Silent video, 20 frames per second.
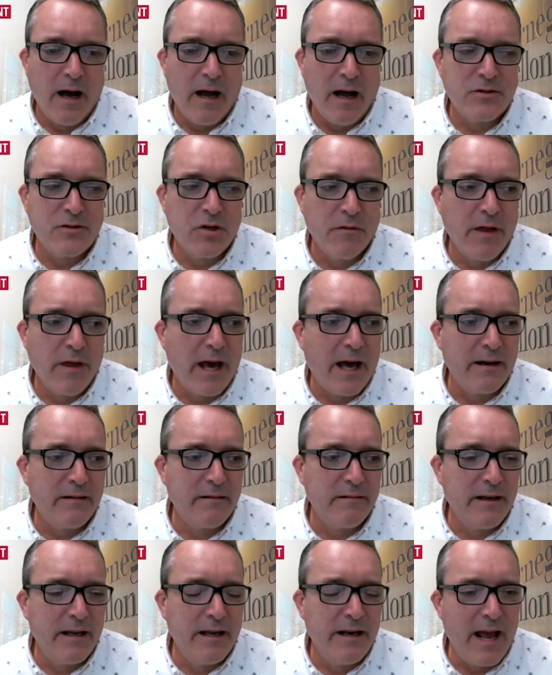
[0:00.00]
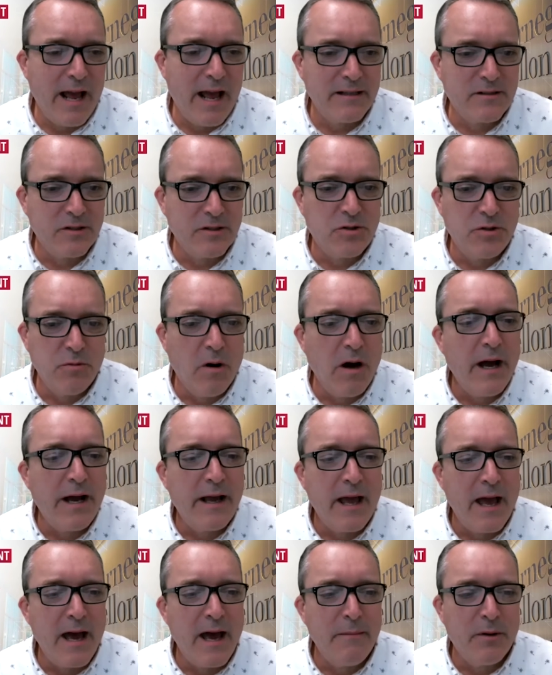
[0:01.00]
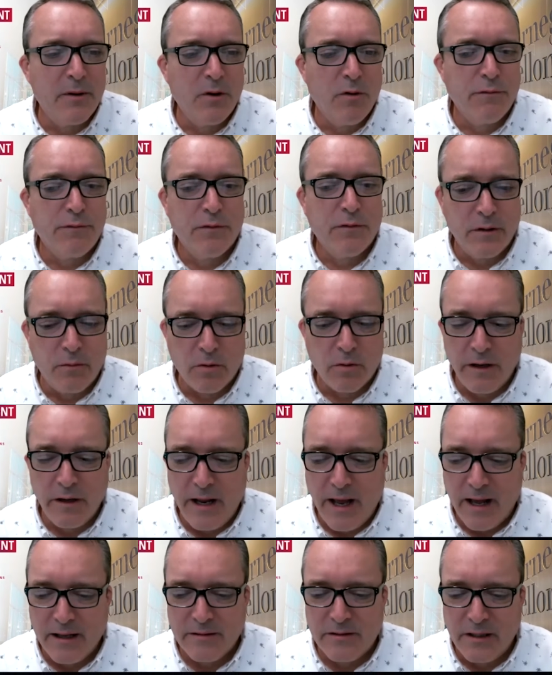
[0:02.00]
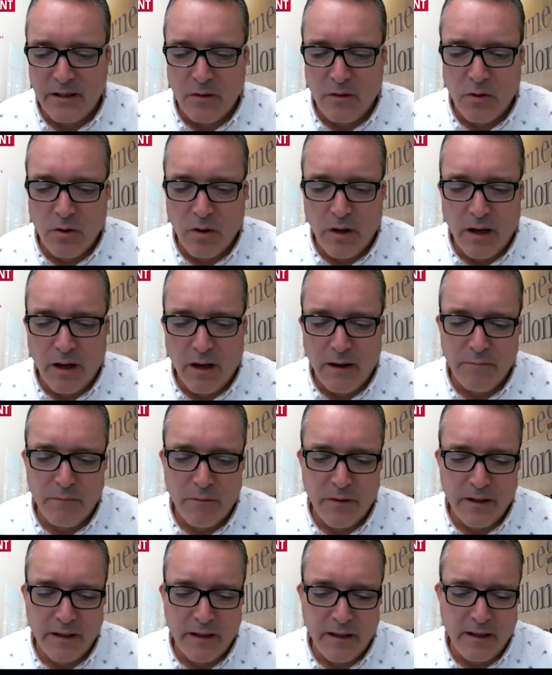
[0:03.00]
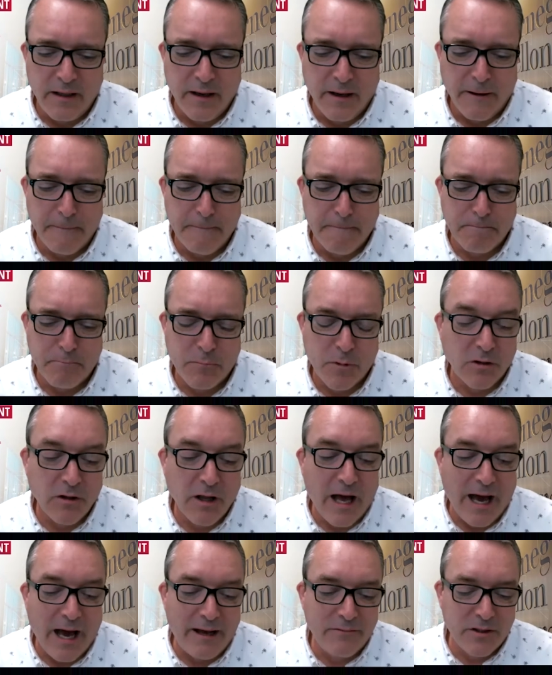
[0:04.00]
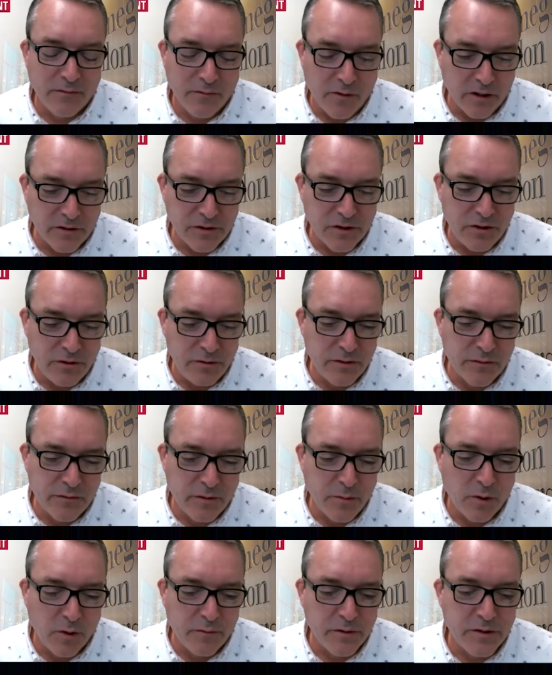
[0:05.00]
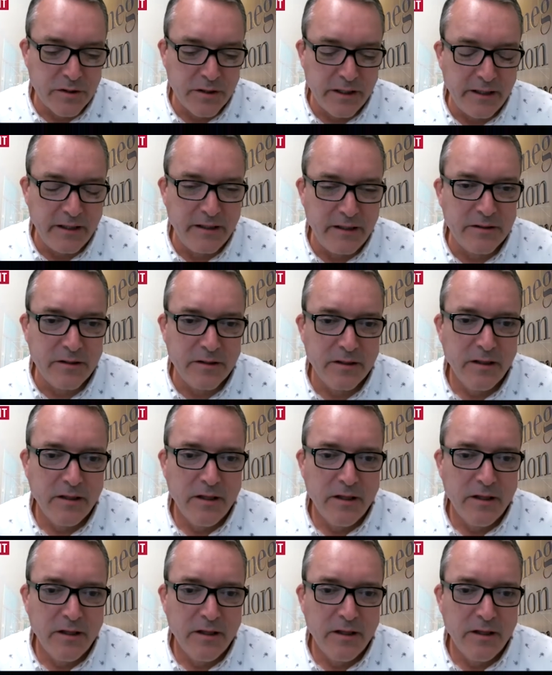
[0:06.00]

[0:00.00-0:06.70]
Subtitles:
So that enhances who I am, and hopefully we're enhancing the lives of our students from overseas.